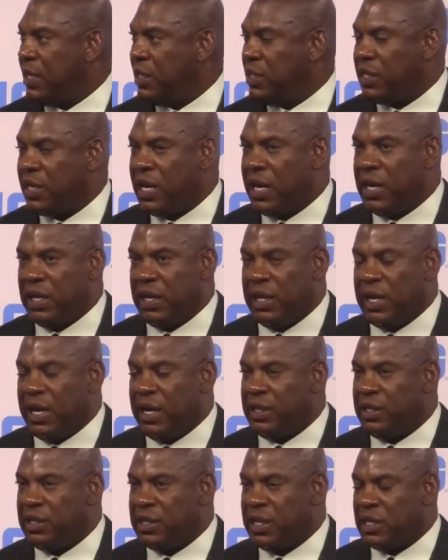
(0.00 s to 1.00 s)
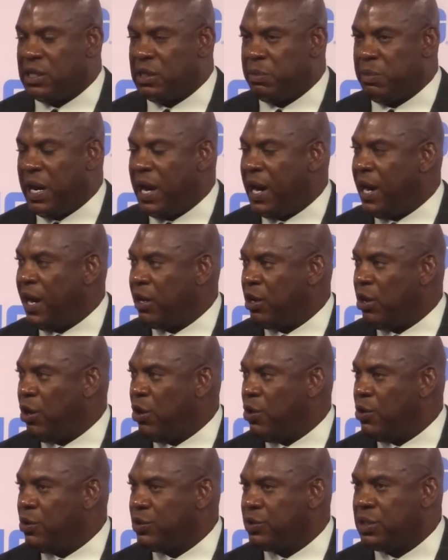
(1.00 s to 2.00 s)
He's got a lot. He's got some high
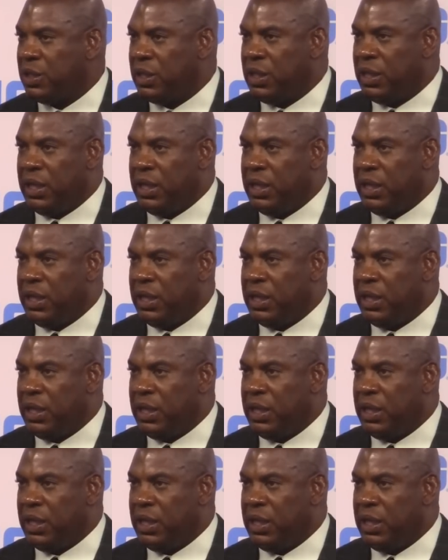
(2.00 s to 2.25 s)
goals,